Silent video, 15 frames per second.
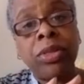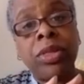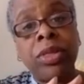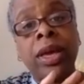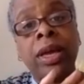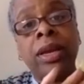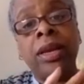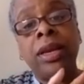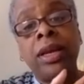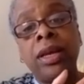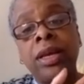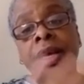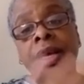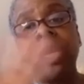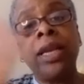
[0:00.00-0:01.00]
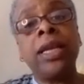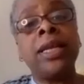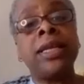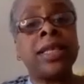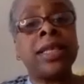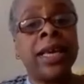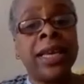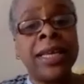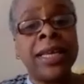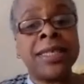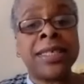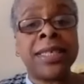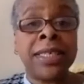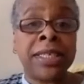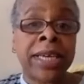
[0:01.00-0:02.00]
than in its in
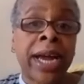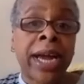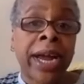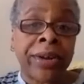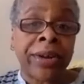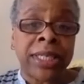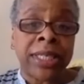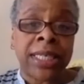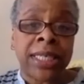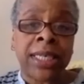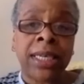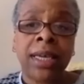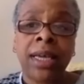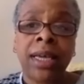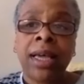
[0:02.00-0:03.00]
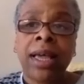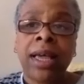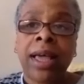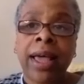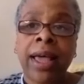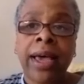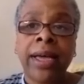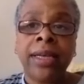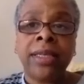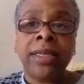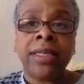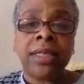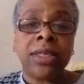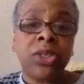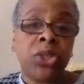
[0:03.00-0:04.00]
its entirety,
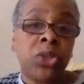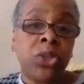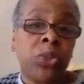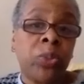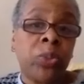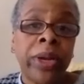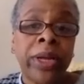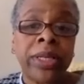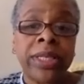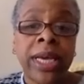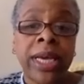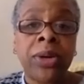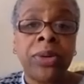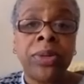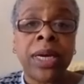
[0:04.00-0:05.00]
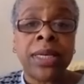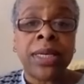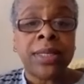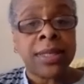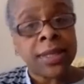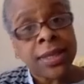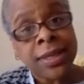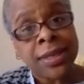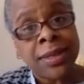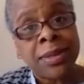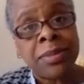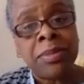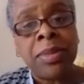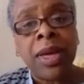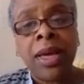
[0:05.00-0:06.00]
and to break down a
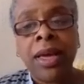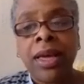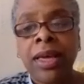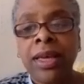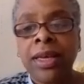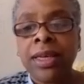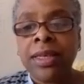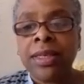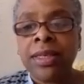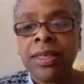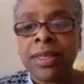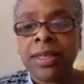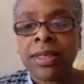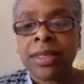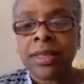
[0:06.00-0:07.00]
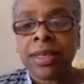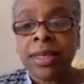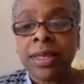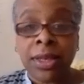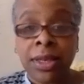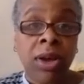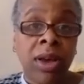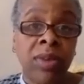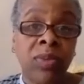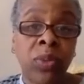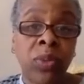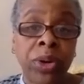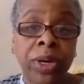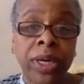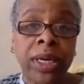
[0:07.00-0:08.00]
system is is a lot of
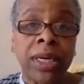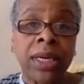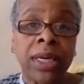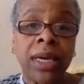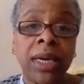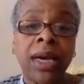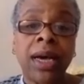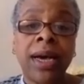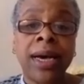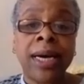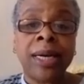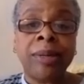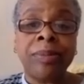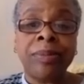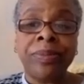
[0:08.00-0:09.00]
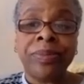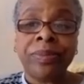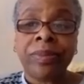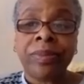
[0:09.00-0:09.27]
work. Um,